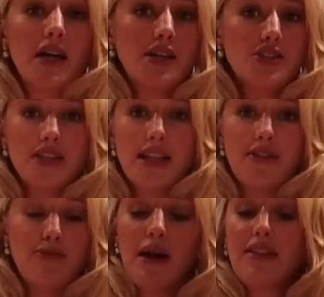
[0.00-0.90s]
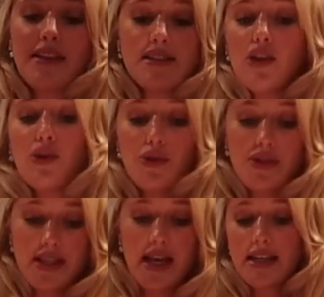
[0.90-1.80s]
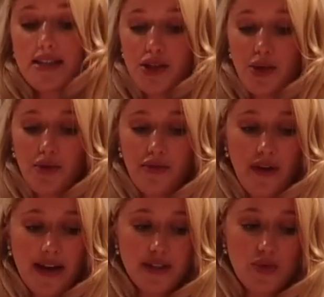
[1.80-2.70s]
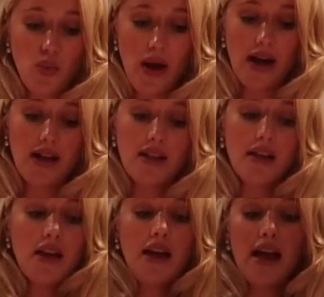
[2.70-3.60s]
I just live by these Le Creusets. You invest well